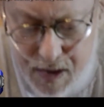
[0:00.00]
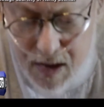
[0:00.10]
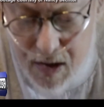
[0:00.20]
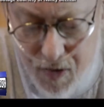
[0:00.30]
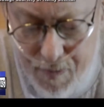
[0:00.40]

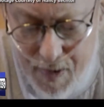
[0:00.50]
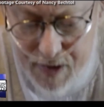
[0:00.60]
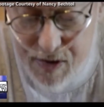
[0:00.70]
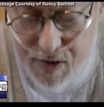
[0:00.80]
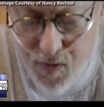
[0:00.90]
We must
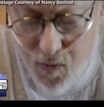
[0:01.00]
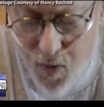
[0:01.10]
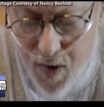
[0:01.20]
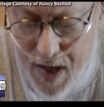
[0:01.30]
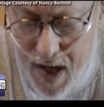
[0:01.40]
win
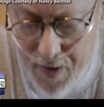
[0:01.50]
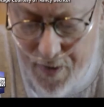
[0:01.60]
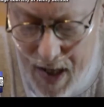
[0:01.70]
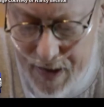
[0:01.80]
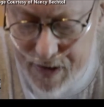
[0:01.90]
our right
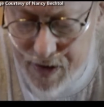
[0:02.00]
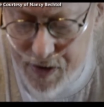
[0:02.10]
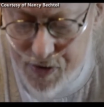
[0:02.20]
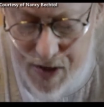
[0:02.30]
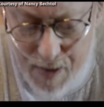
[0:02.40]
to use
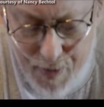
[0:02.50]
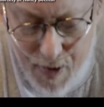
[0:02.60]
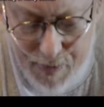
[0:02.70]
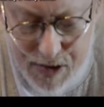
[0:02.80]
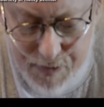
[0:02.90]
our public
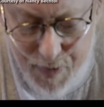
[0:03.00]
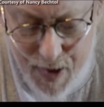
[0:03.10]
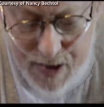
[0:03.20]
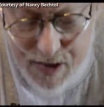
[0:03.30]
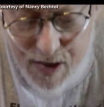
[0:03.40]
space
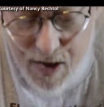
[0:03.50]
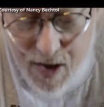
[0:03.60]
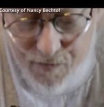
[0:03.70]
for